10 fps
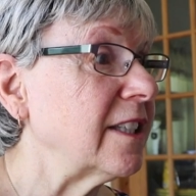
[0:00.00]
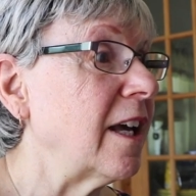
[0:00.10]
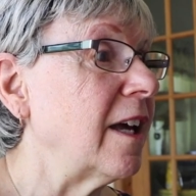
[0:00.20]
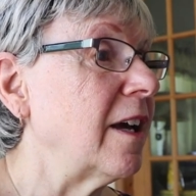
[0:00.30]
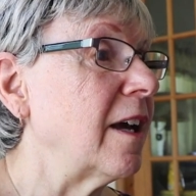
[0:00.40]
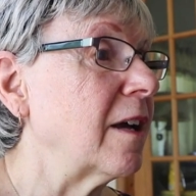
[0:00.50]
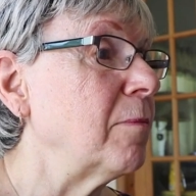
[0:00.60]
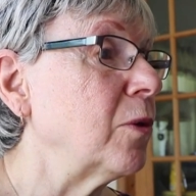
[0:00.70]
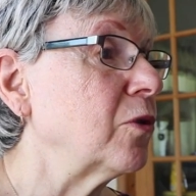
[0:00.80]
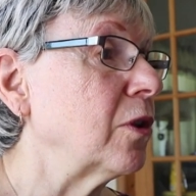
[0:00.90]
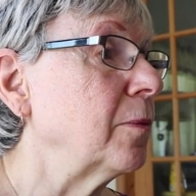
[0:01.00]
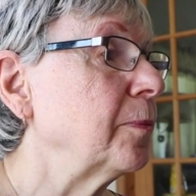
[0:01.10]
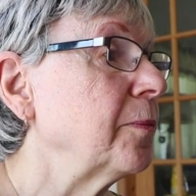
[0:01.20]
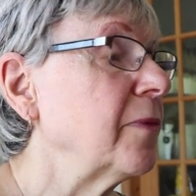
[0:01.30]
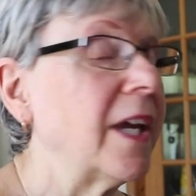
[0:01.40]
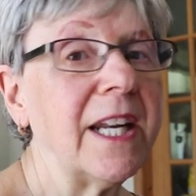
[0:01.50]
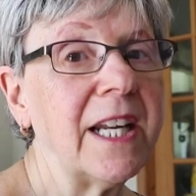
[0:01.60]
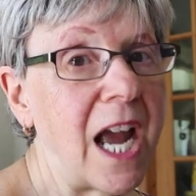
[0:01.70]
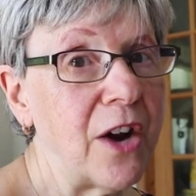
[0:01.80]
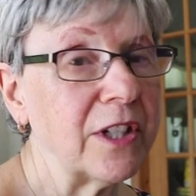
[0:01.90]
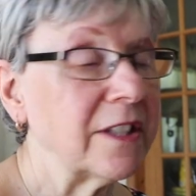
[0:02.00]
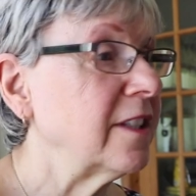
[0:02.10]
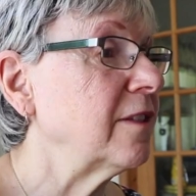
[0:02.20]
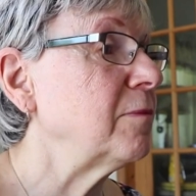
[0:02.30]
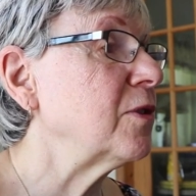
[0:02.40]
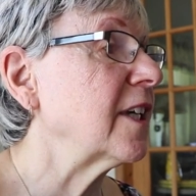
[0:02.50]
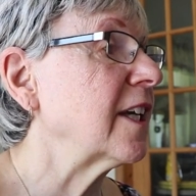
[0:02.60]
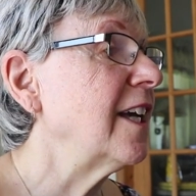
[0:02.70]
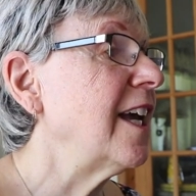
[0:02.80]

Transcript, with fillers: a, a composer and an artist in music.